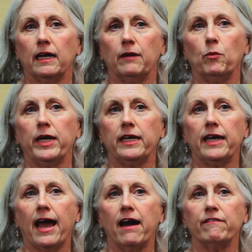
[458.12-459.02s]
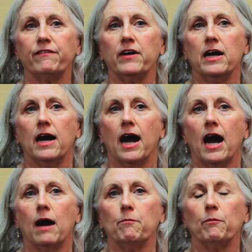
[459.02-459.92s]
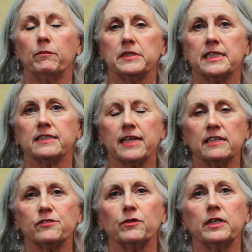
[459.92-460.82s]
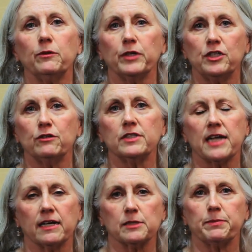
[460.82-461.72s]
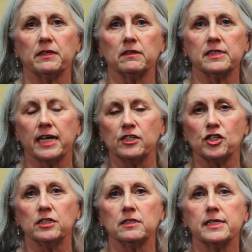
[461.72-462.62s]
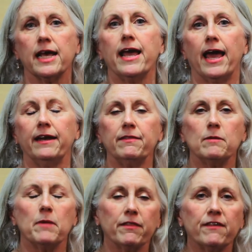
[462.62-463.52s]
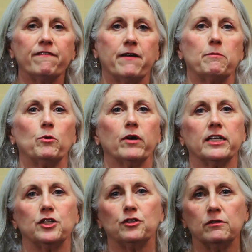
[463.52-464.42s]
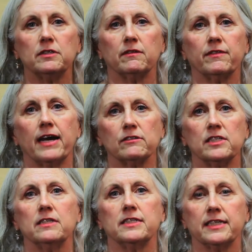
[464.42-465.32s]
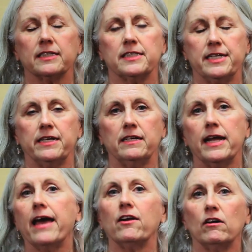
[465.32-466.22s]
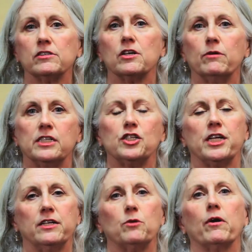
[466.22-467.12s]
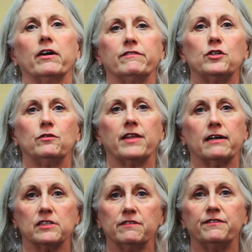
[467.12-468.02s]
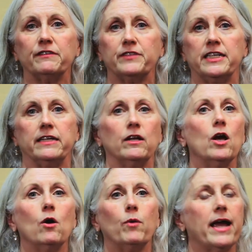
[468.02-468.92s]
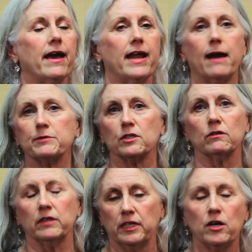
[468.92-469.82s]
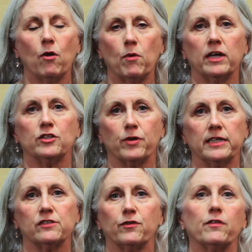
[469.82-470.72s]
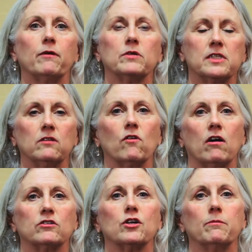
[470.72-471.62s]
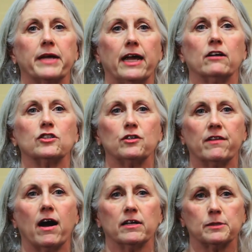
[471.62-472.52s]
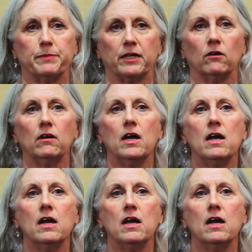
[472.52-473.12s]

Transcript: We have successfully reduced hospitalizations, and in the month of February 2016 and also in January of 2015, we had absolutely no one transferred that was in long-term care to the hospital.